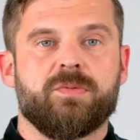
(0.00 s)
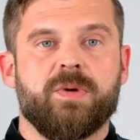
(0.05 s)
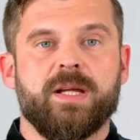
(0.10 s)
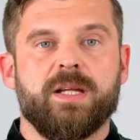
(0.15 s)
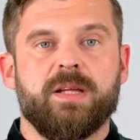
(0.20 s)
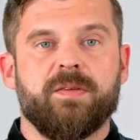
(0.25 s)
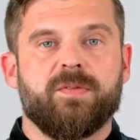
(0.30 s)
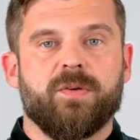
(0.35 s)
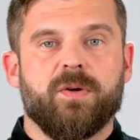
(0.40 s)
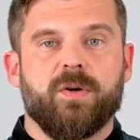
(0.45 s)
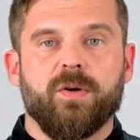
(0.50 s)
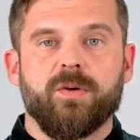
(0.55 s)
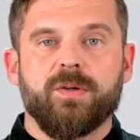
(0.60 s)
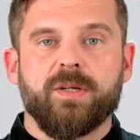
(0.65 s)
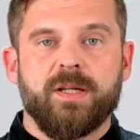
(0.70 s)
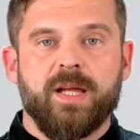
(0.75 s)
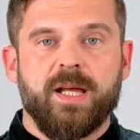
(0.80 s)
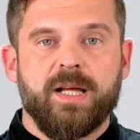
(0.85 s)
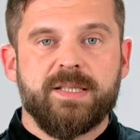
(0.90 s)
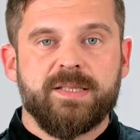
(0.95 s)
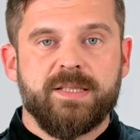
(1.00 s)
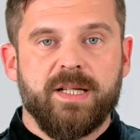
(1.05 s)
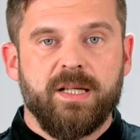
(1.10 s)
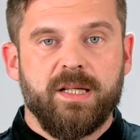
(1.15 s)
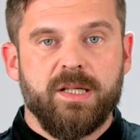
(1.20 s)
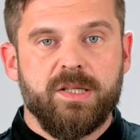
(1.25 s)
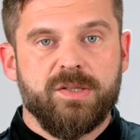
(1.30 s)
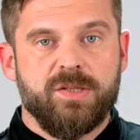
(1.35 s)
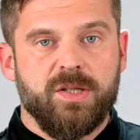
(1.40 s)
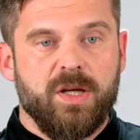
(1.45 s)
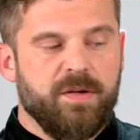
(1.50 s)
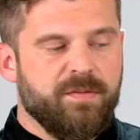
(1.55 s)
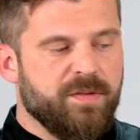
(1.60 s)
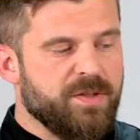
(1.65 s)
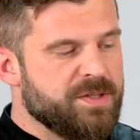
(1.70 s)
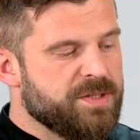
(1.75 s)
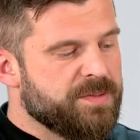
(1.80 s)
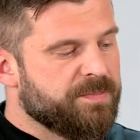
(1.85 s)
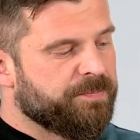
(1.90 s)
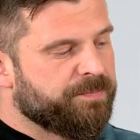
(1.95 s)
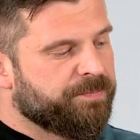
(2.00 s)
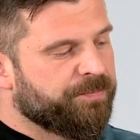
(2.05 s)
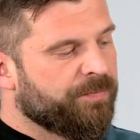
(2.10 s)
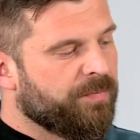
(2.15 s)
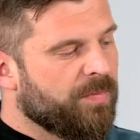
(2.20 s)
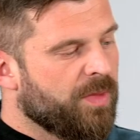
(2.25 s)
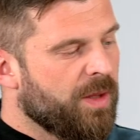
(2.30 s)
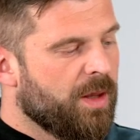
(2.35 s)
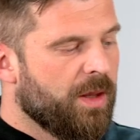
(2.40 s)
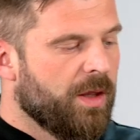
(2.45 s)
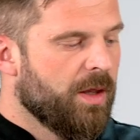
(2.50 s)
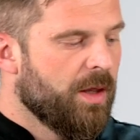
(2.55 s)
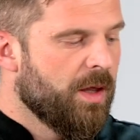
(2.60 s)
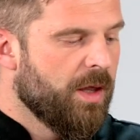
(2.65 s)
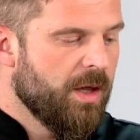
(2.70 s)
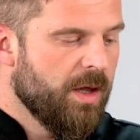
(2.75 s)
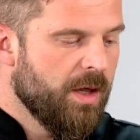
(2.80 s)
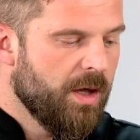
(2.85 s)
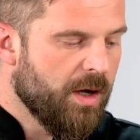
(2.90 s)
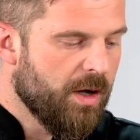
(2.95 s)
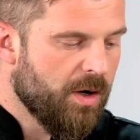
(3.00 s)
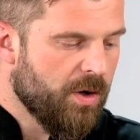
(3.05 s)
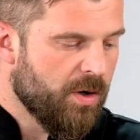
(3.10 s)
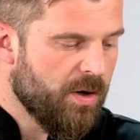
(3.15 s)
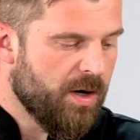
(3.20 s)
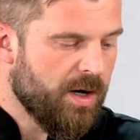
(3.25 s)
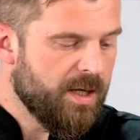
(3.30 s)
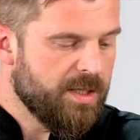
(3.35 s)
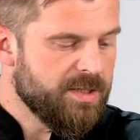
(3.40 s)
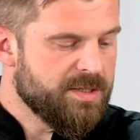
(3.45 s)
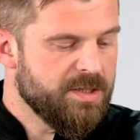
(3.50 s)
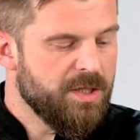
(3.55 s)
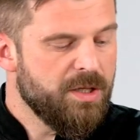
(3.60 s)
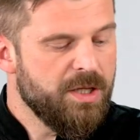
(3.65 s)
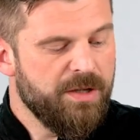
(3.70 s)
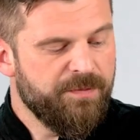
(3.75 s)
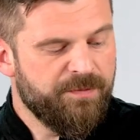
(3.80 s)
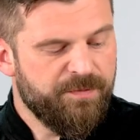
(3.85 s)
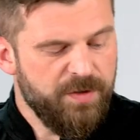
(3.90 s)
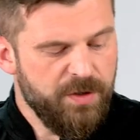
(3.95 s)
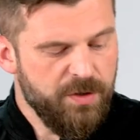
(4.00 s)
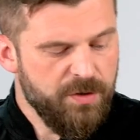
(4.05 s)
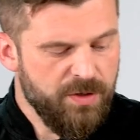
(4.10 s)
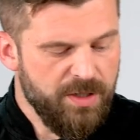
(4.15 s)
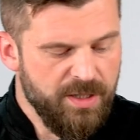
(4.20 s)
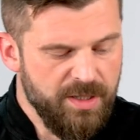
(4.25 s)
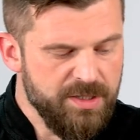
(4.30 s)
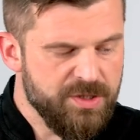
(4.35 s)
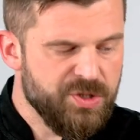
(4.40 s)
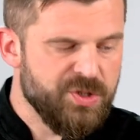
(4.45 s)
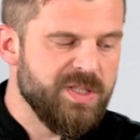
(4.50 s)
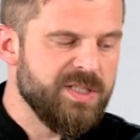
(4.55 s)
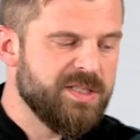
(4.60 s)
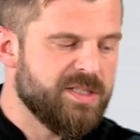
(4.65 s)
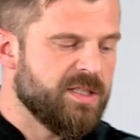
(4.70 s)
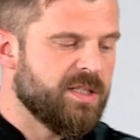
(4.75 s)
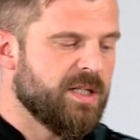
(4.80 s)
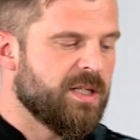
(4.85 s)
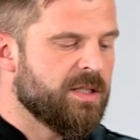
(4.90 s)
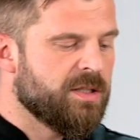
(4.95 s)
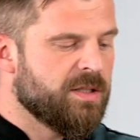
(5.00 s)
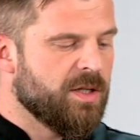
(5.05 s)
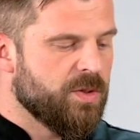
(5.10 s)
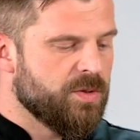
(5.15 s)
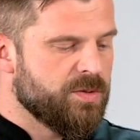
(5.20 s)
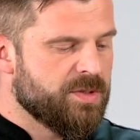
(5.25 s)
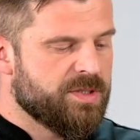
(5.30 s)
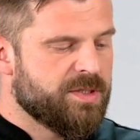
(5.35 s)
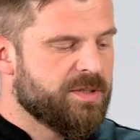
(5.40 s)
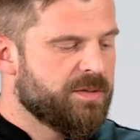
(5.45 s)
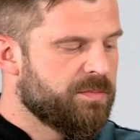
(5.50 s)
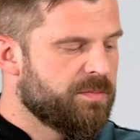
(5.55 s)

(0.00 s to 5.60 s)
ready for the next day service. All right, so if you're interested in those